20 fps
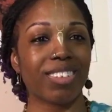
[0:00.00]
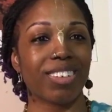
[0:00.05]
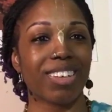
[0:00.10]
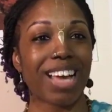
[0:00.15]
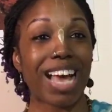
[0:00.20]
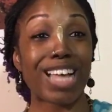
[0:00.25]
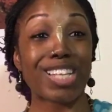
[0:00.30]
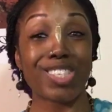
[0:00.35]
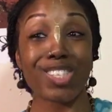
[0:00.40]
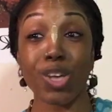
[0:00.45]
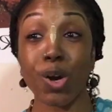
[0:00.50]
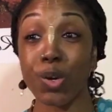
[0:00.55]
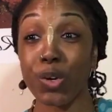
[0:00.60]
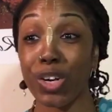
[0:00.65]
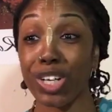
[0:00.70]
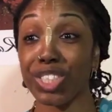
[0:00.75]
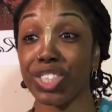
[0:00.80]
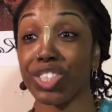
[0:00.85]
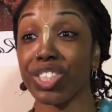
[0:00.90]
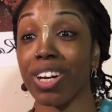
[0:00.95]
And so
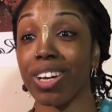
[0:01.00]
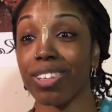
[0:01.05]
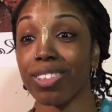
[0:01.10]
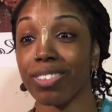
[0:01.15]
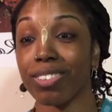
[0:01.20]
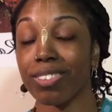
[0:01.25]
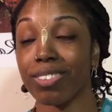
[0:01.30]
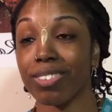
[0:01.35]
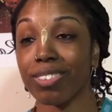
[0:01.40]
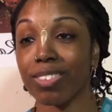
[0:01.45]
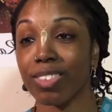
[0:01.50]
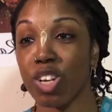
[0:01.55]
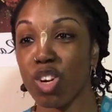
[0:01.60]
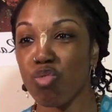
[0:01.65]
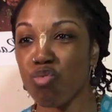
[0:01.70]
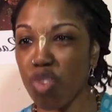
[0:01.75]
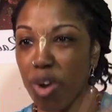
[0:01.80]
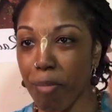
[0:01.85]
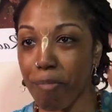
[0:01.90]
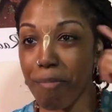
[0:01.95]
Krishna,
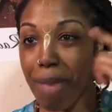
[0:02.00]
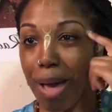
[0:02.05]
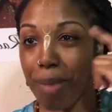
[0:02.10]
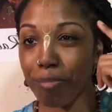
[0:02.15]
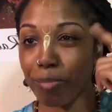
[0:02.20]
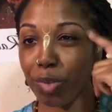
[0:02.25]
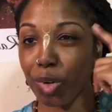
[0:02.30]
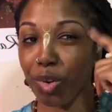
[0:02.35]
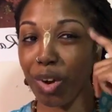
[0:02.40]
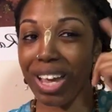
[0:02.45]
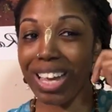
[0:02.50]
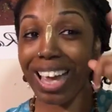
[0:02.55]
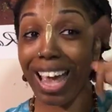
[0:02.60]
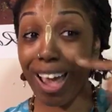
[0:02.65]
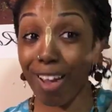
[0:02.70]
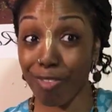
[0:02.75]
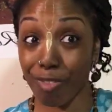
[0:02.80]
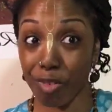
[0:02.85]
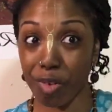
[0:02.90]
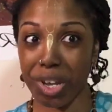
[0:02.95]
remembering
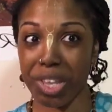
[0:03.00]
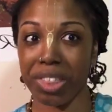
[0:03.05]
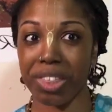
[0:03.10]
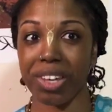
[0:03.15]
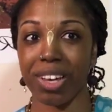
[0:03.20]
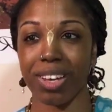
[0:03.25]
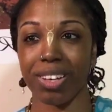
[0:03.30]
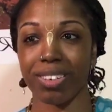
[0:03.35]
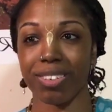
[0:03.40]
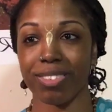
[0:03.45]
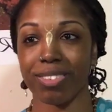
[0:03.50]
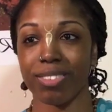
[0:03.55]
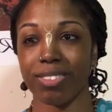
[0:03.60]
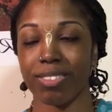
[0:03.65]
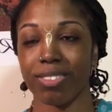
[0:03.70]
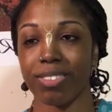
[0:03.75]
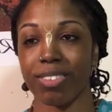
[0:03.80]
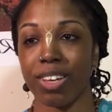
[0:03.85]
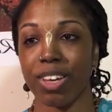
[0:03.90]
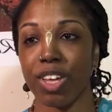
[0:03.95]
everything,
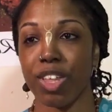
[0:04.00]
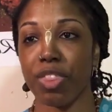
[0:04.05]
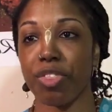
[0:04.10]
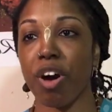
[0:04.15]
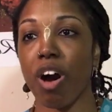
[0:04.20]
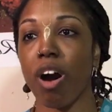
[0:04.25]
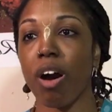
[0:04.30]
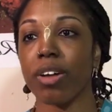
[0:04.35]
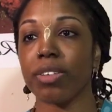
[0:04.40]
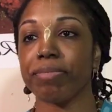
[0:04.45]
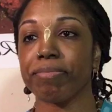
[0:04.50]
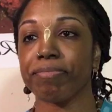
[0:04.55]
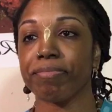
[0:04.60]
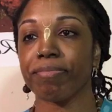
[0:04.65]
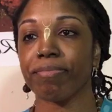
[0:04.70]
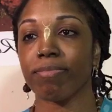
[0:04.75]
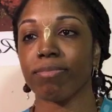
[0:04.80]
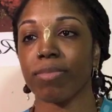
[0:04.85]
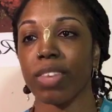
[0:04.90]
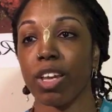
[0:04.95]
thought,
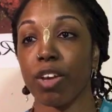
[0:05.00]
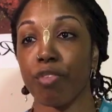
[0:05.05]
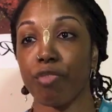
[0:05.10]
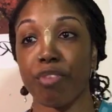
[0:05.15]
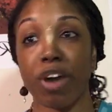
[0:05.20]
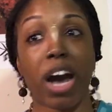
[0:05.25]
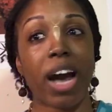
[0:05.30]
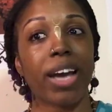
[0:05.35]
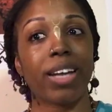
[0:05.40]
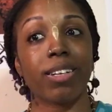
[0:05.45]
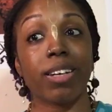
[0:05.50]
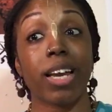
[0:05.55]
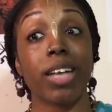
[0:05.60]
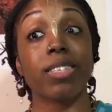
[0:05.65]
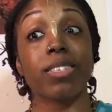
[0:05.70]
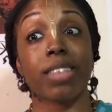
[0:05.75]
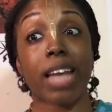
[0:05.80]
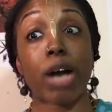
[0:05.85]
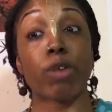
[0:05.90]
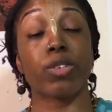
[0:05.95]
fine, it's
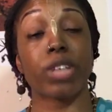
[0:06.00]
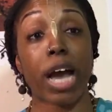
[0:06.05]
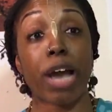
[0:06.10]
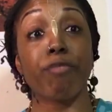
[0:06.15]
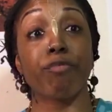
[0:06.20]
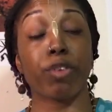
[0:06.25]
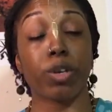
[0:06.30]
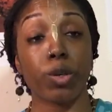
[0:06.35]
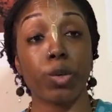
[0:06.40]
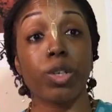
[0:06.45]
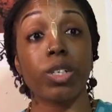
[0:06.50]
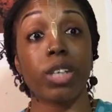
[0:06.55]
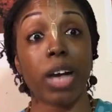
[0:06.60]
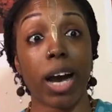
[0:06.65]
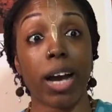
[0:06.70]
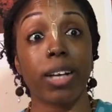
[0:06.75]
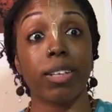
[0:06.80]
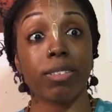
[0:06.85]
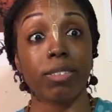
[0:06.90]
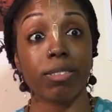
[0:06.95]
now time for you to die.
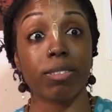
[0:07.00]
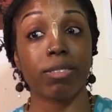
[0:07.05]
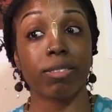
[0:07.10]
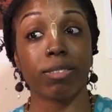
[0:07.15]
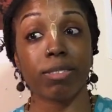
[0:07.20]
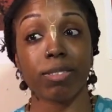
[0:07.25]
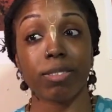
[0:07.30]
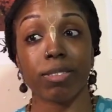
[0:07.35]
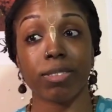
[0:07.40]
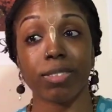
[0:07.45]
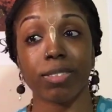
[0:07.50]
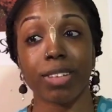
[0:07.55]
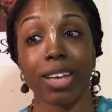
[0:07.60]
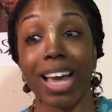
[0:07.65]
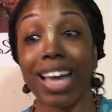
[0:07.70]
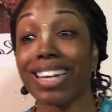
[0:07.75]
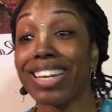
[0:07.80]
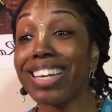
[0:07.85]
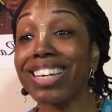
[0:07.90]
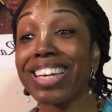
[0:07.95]

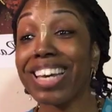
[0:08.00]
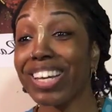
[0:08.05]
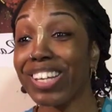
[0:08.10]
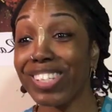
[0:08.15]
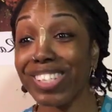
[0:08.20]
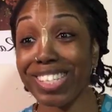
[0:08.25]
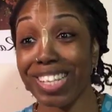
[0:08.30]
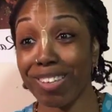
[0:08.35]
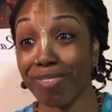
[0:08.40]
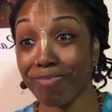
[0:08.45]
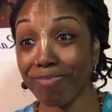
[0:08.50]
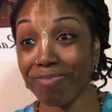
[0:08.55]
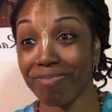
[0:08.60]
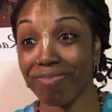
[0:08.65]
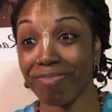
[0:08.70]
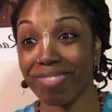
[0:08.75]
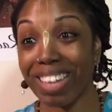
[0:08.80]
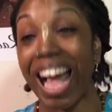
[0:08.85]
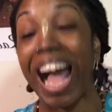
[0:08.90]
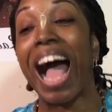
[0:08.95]
And he kills him.
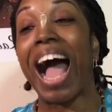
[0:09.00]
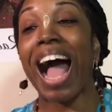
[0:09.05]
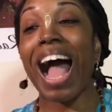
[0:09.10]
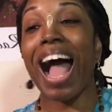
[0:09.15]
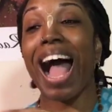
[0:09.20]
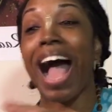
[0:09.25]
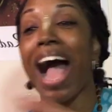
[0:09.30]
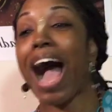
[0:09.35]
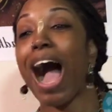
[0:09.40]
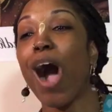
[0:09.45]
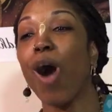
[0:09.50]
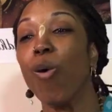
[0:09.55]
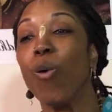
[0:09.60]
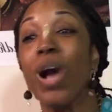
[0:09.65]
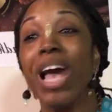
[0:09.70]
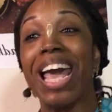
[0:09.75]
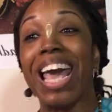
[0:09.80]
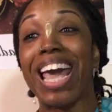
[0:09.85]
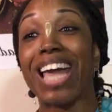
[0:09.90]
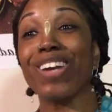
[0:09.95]
How
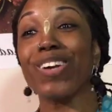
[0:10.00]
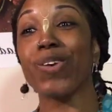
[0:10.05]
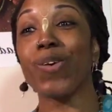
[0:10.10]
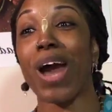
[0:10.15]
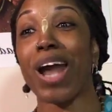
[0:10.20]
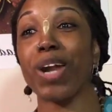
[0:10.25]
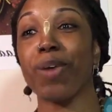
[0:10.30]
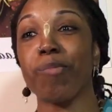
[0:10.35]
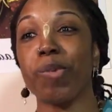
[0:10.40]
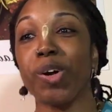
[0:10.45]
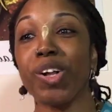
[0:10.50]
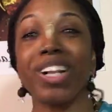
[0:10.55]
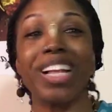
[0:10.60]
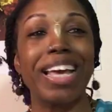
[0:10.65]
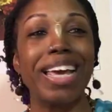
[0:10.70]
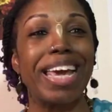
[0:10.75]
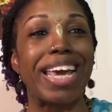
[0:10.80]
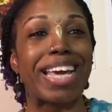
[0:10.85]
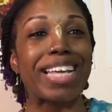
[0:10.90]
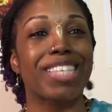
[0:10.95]
incredible
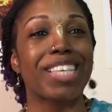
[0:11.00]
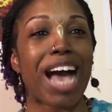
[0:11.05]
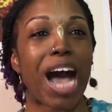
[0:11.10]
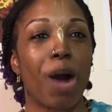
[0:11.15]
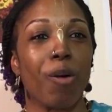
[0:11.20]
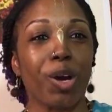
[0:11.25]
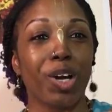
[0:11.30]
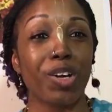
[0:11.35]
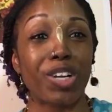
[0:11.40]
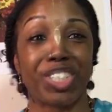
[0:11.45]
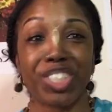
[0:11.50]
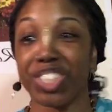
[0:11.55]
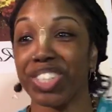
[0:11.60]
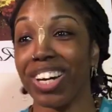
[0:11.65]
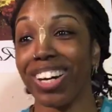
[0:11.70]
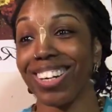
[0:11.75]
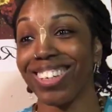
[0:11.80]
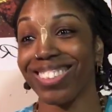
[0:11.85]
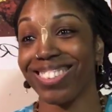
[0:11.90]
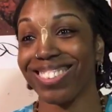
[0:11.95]
is our
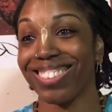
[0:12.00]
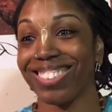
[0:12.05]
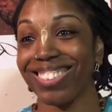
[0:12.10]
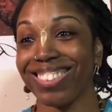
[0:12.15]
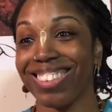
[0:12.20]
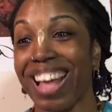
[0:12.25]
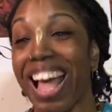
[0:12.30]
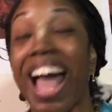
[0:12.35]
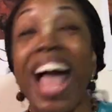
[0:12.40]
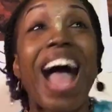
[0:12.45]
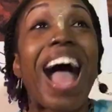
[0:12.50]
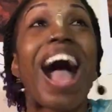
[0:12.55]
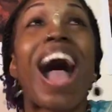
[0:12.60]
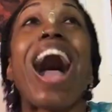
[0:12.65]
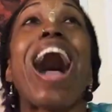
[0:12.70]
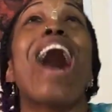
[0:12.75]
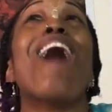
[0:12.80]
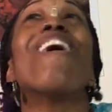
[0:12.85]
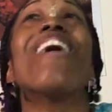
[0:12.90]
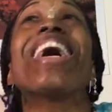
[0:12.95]
Krishna?
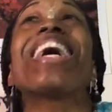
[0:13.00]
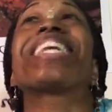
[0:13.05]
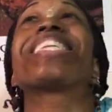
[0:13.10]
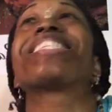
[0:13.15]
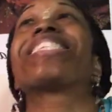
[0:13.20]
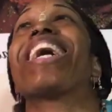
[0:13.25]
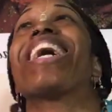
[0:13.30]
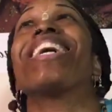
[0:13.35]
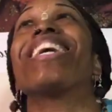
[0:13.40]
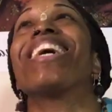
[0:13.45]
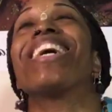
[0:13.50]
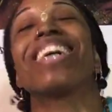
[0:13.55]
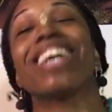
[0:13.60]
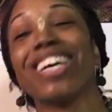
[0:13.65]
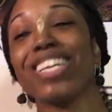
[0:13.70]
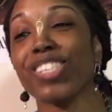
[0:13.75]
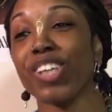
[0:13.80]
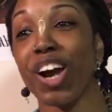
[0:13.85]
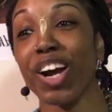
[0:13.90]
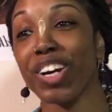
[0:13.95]
How exciting
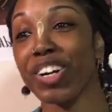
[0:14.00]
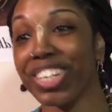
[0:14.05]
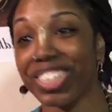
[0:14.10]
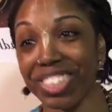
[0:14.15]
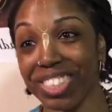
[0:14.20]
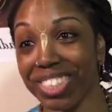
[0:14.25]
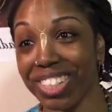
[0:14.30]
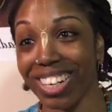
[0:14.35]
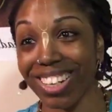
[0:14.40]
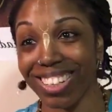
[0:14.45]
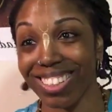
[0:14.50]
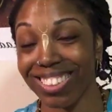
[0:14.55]
is our Krishna?